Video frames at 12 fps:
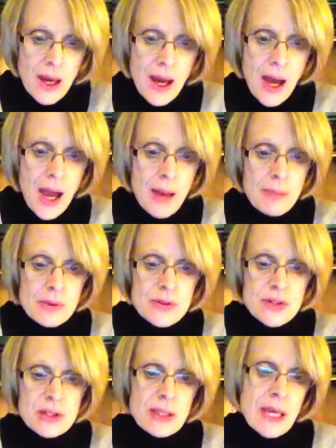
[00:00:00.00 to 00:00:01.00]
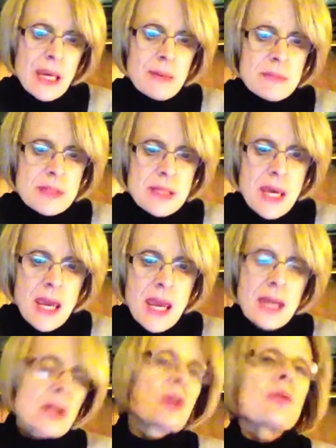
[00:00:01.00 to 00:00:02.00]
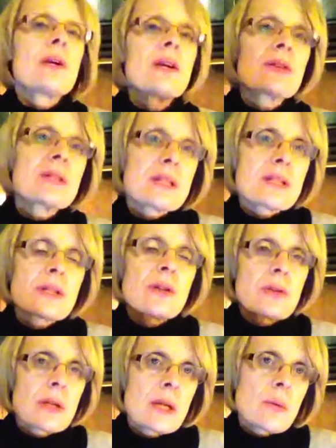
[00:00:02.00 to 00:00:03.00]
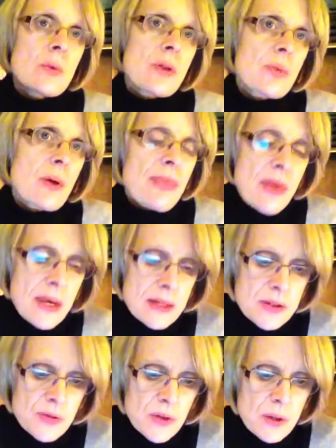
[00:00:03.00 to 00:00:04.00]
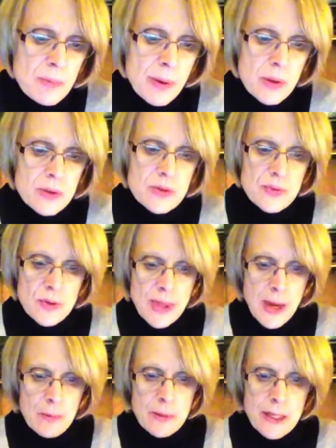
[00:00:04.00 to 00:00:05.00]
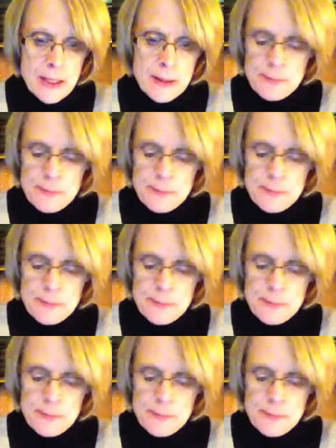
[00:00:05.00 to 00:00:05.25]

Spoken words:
Hybels' claims and agree or disagree with what that is for your post for that week.